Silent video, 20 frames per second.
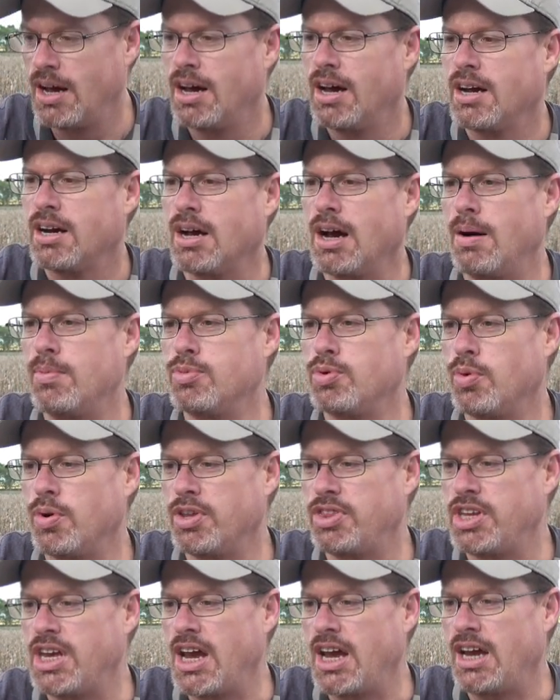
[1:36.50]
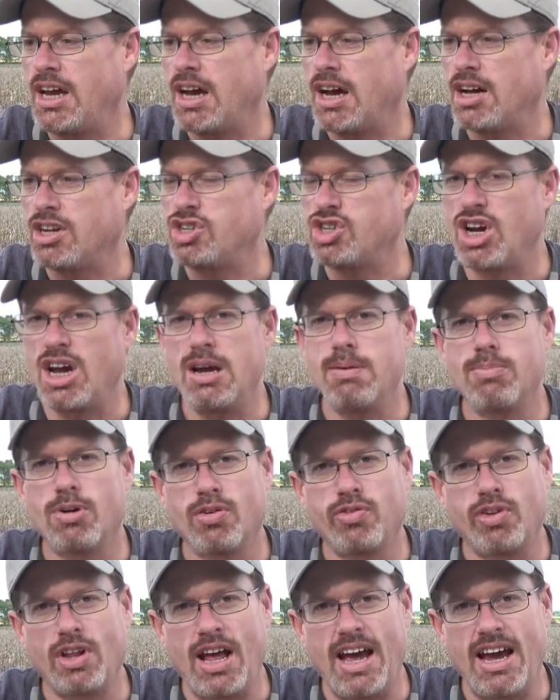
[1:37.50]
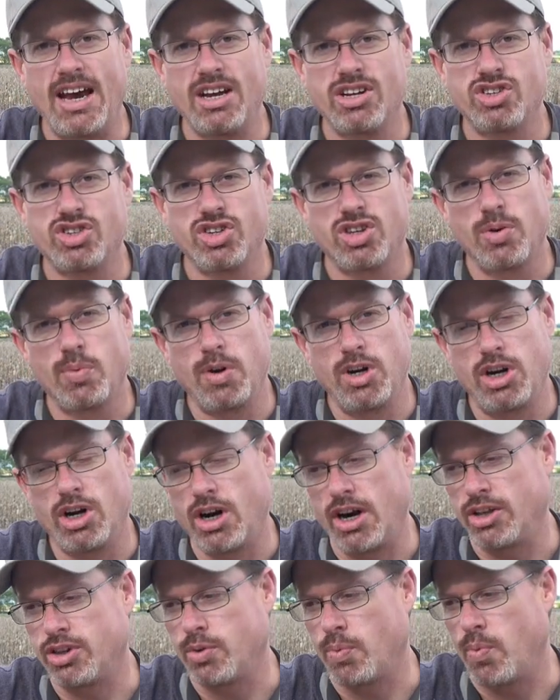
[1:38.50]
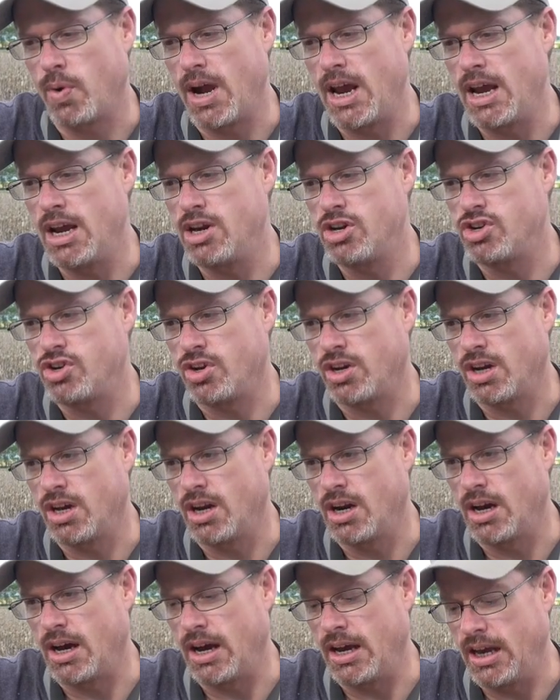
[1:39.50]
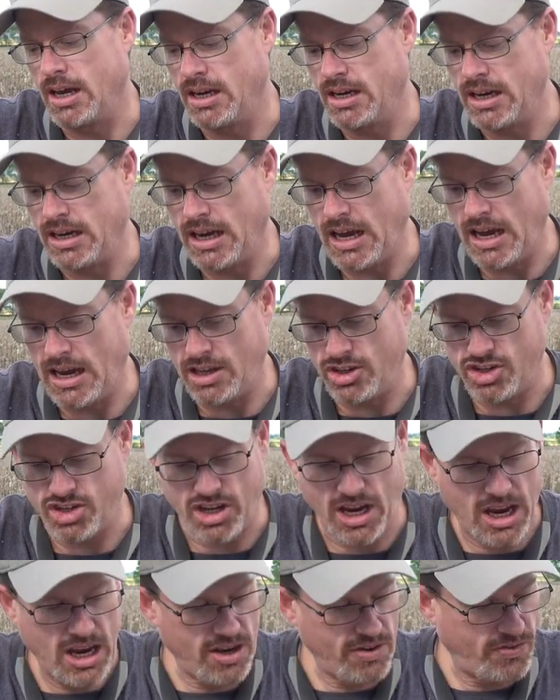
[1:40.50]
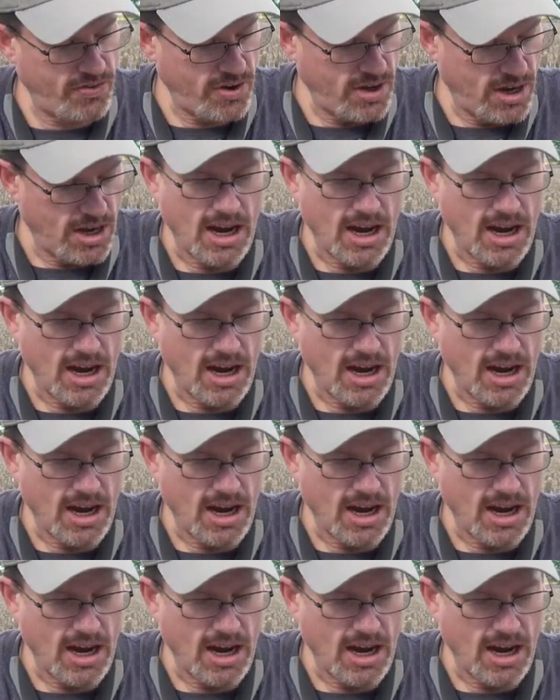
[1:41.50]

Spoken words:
Comes with a chamber flag so that when you're at the range you can indicate safe.